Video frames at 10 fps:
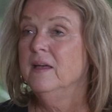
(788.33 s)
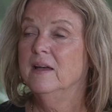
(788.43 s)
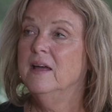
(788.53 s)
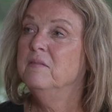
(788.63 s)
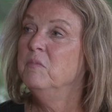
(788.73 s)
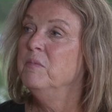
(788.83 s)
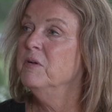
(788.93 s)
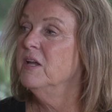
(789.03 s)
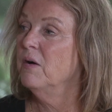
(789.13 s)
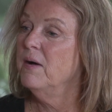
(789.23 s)
And we
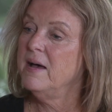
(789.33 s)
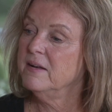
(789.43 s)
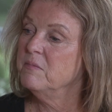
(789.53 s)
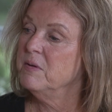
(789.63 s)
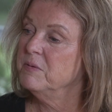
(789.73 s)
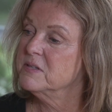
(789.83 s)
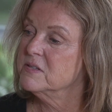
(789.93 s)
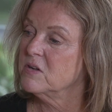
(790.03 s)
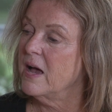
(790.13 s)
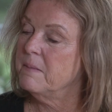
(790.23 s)
would go out and we would
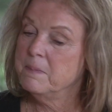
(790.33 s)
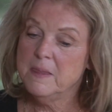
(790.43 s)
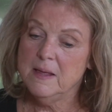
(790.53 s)
stop